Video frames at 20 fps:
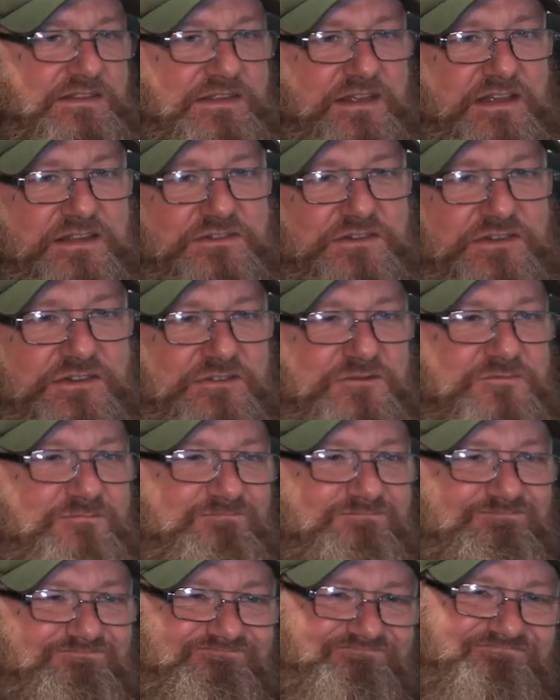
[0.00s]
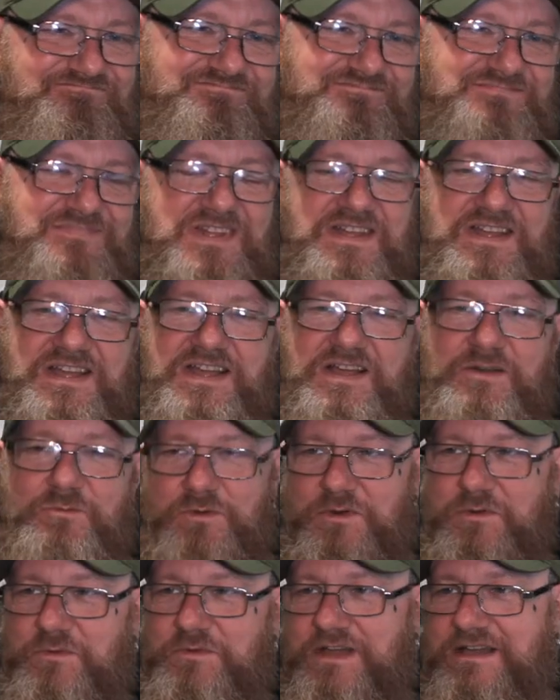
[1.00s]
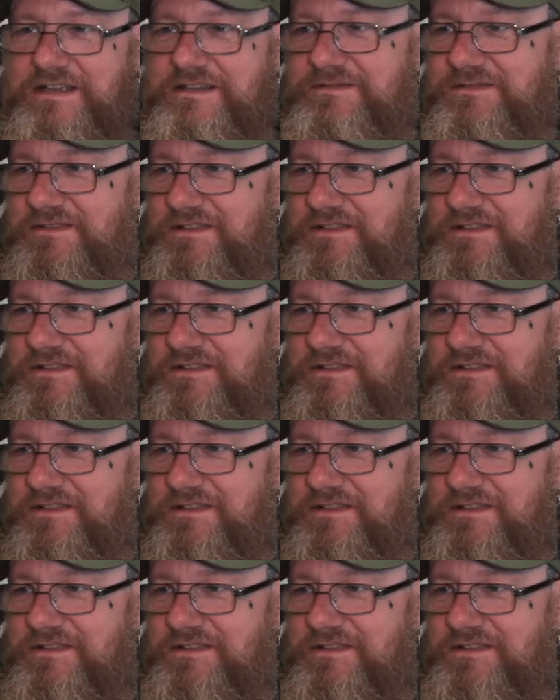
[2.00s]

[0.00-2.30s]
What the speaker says: they're just, well, I